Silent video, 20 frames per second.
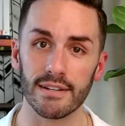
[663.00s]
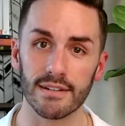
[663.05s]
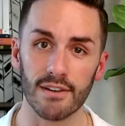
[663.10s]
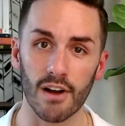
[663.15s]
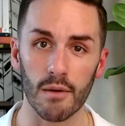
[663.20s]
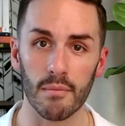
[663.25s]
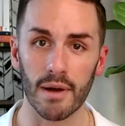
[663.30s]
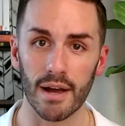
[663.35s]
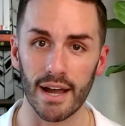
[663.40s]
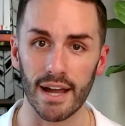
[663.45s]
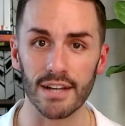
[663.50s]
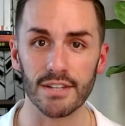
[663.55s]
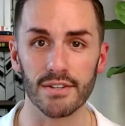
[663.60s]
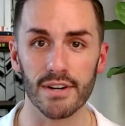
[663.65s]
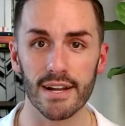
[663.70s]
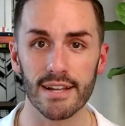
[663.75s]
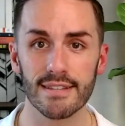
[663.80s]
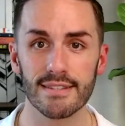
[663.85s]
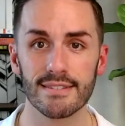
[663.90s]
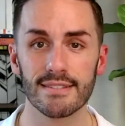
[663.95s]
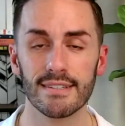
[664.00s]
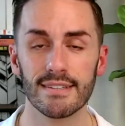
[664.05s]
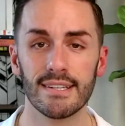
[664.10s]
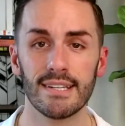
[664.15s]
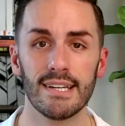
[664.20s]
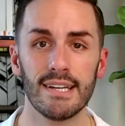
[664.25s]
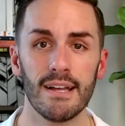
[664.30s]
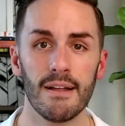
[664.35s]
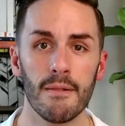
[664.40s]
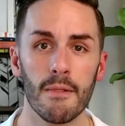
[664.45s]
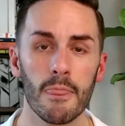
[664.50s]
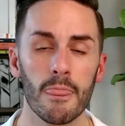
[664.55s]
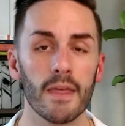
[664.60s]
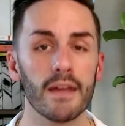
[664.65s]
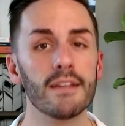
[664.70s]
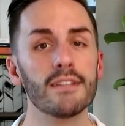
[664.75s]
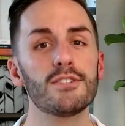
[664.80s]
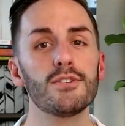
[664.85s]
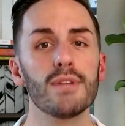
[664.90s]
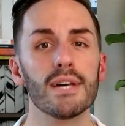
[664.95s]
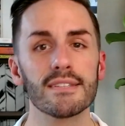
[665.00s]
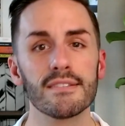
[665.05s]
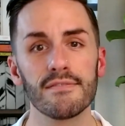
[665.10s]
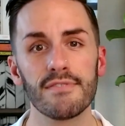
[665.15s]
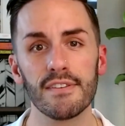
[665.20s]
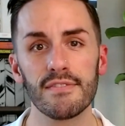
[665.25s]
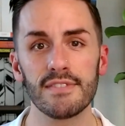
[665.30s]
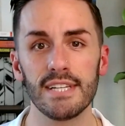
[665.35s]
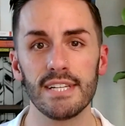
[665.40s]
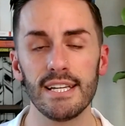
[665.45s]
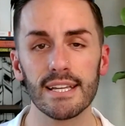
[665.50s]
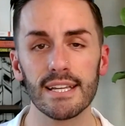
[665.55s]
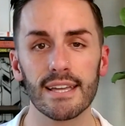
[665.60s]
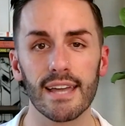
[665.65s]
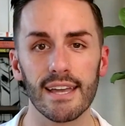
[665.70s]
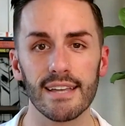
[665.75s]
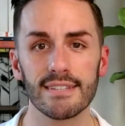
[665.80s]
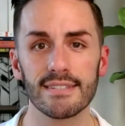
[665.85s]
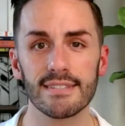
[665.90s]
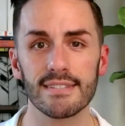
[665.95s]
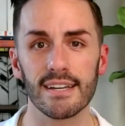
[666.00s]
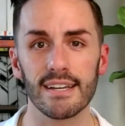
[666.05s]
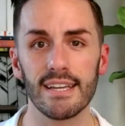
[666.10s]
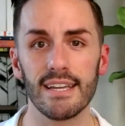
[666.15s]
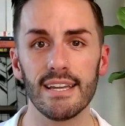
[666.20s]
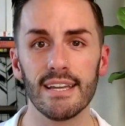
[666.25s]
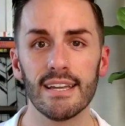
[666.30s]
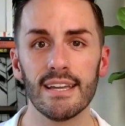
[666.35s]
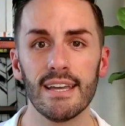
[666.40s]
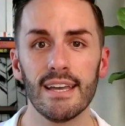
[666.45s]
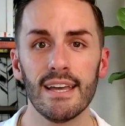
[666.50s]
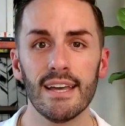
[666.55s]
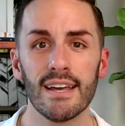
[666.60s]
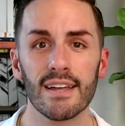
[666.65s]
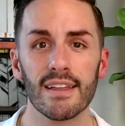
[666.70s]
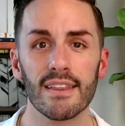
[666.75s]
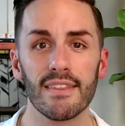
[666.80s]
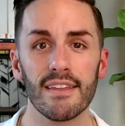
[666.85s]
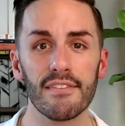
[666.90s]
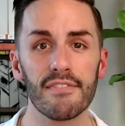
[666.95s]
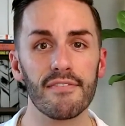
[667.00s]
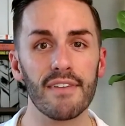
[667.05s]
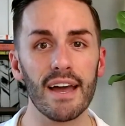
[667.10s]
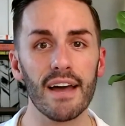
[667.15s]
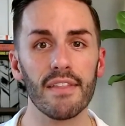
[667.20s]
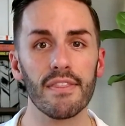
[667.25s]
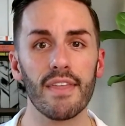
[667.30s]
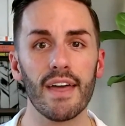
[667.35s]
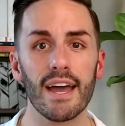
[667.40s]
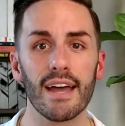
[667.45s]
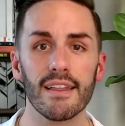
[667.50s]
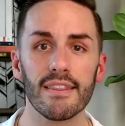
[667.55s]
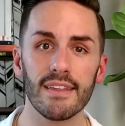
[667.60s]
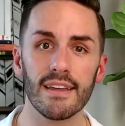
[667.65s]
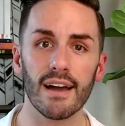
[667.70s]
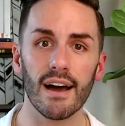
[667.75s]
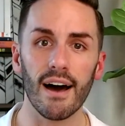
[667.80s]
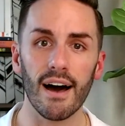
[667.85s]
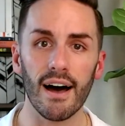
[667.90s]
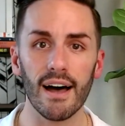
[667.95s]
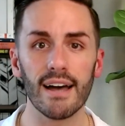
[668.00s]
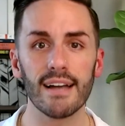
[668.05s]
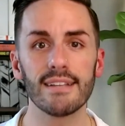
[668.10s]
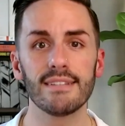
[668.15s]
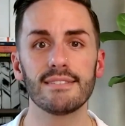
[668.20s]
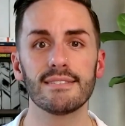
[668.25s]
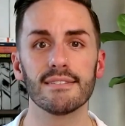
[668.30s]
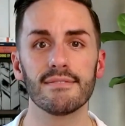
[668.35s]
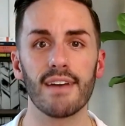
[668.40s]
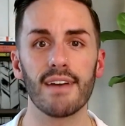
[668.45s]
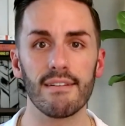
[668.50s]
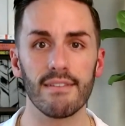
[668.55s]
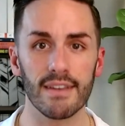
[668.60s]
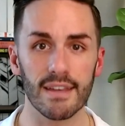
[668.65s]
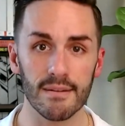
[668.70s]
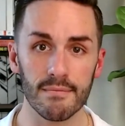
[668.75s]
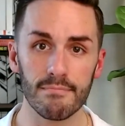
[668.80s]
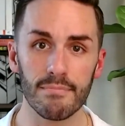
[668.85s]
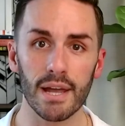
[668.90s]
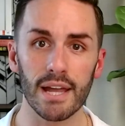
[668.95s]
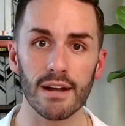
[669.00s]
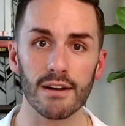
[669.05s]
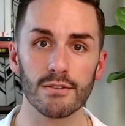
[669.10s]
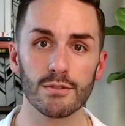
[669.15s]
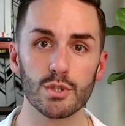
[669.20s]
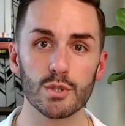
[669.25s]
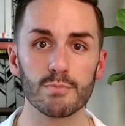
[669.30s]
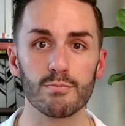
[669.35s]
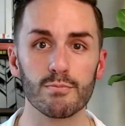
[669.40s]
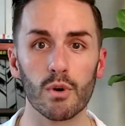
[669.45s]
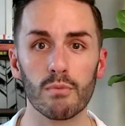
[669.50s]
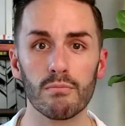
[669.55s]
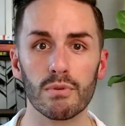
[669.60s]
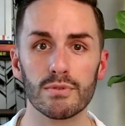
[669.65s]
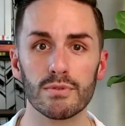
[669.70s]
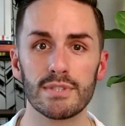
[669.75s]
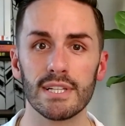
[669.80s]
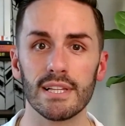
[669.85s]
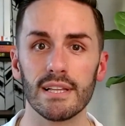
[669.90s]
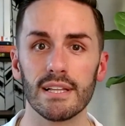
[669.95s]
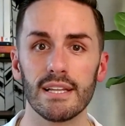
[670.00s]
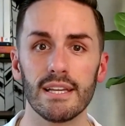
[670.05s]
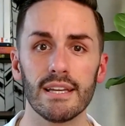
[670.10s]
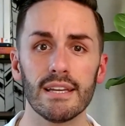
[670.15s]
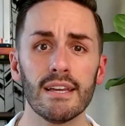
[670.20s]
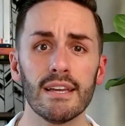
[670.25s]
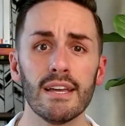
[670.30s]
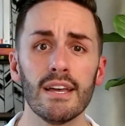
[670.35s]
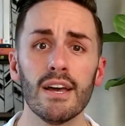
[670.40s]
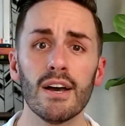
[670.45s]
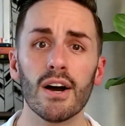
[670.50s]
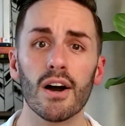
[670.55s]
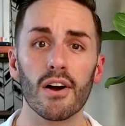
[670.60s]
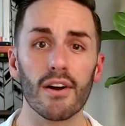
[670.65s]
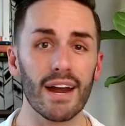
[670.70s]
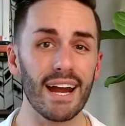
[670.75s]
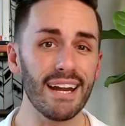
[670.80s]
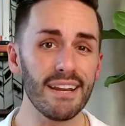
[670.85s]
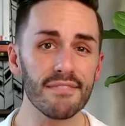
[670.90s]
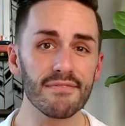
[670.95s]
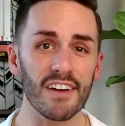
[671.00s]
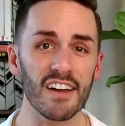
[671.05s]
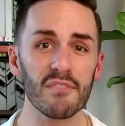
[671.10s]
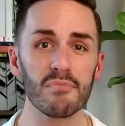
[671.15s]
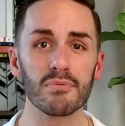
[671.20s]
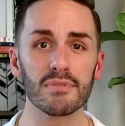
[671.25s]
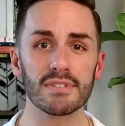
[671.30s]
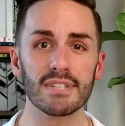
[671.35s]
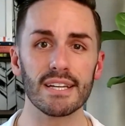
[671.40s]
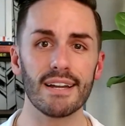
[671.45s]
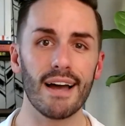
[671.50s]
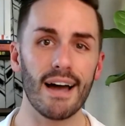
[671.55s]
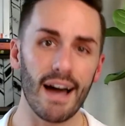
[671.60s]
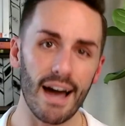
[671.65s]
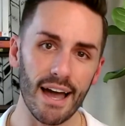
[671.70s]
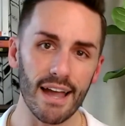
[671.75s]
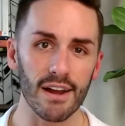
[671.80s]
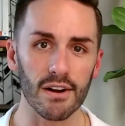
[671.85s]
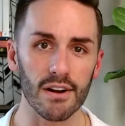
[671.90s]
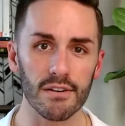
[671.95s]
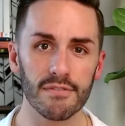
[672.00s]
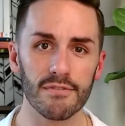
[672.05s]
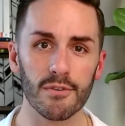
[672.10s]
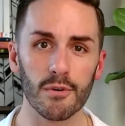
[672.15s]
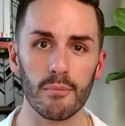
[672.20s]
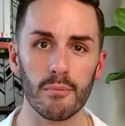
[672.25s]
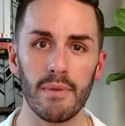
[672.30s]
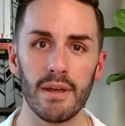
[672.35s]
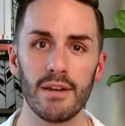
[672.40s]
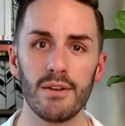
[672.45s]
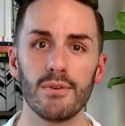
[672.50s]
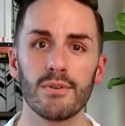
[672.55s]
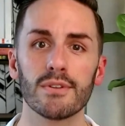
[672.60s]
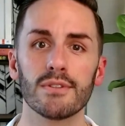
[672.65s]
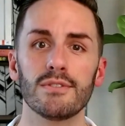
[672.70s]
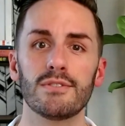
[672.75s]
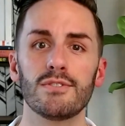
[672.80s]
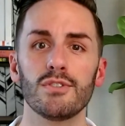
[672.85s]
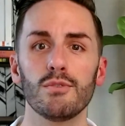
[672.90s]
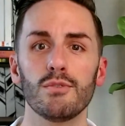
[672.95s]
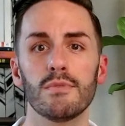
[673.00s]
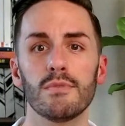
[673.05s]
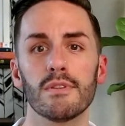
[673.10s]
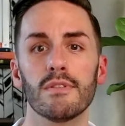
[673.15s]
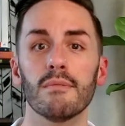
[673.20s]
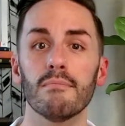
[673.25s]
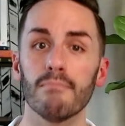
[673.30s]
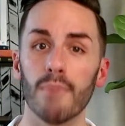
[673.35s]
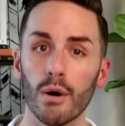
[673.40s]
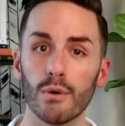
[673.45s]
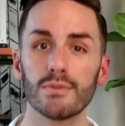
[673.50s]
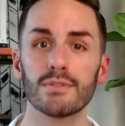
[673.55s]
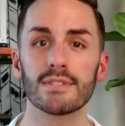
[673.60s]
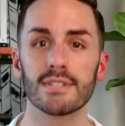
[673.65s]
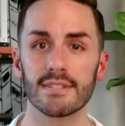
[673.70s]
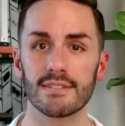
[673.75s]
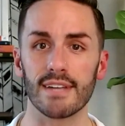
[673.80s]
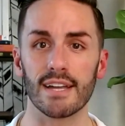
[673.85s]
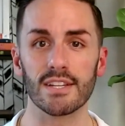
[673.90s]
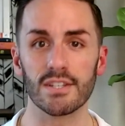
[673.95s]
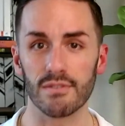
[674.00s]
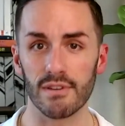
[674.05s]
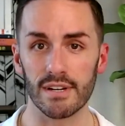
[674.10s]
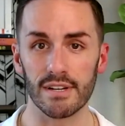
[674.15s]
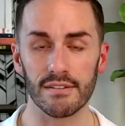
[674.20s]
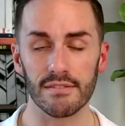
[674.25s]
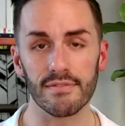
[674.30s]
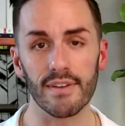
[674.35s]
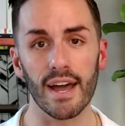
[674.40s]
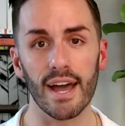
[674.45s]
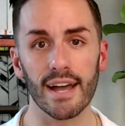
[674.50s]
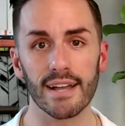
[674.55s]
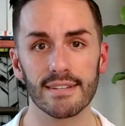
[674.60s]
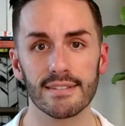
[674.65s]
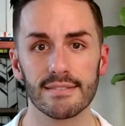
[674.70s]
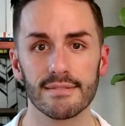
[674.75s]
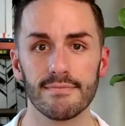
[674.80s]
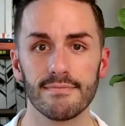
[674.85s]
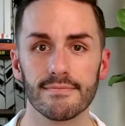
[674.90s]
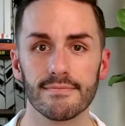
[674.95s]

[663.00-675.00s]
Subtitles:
carbohydrates. In a 2015 case study, they found that the odds of having impaired sperm motility are 85% higher for men who consumed the most saturated fats.